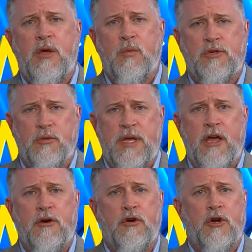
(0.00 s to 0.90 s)
which would be
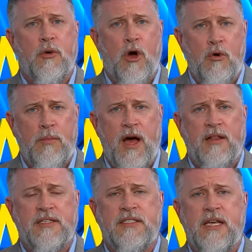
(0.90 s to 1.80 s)
under your own
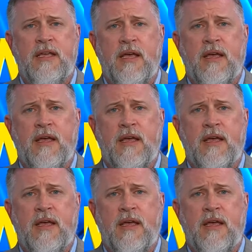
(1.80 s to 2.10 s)
policy.